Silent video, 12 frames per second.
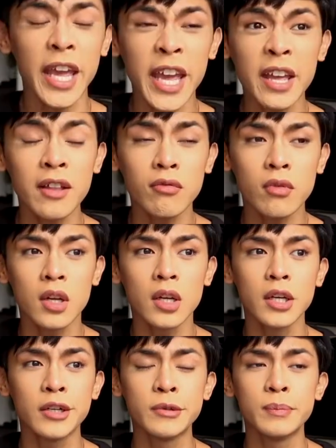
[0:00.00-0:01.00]
And,
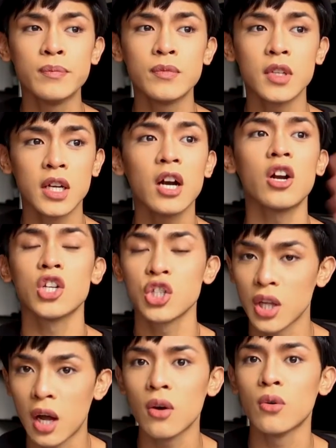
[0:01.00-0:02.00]

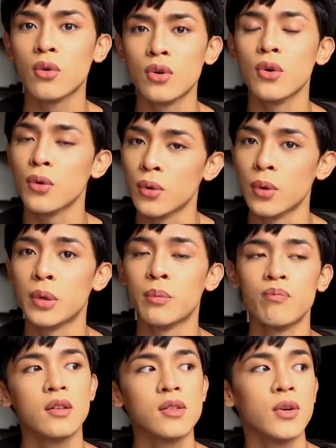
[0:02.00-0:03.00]
nagka-crush na ako
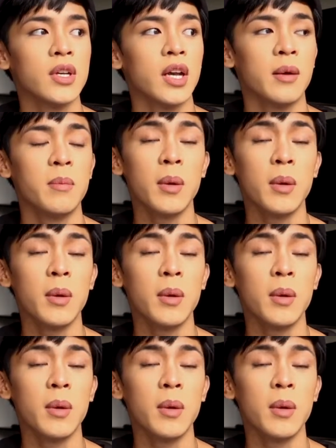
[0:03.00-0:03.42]
noon. So, yeah.